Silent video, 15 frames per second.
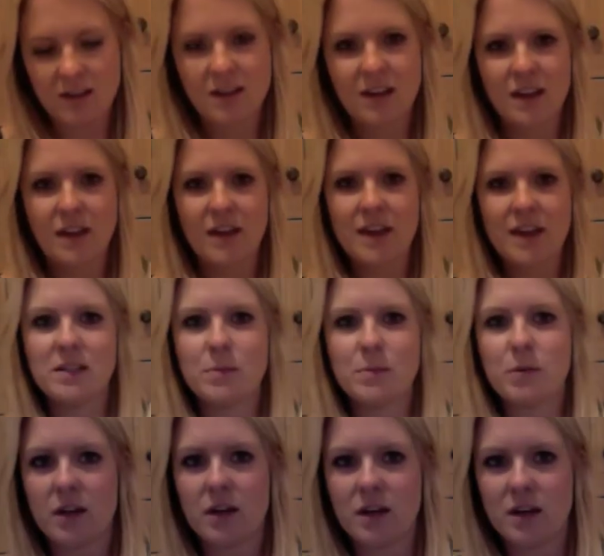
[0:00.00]
Like, that's the
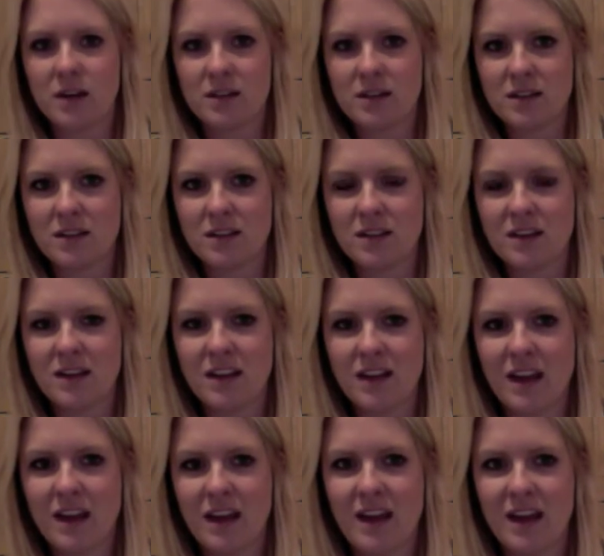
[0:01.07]
product.
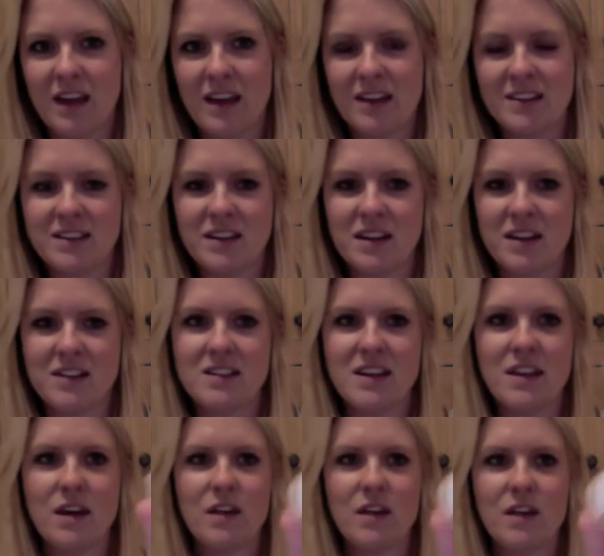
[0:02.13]
And can I say
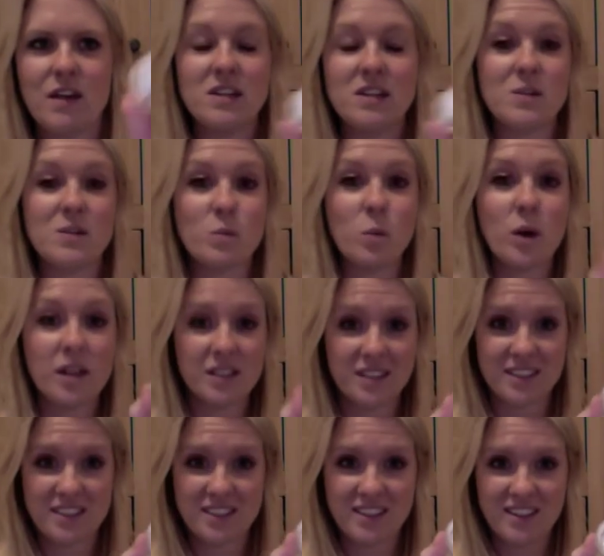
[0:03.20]
that I've used this
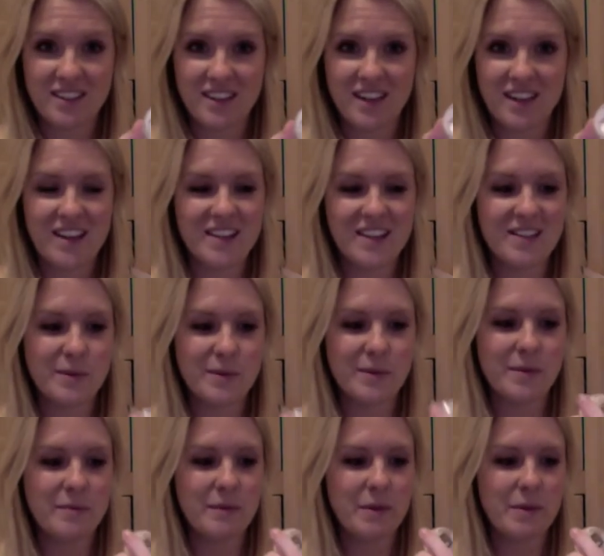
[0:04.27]
once, and this is what
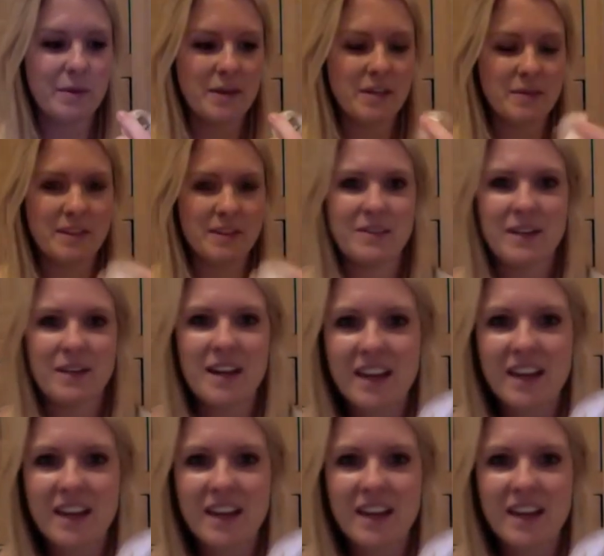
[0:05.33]
made me whinge about it. I mean, look at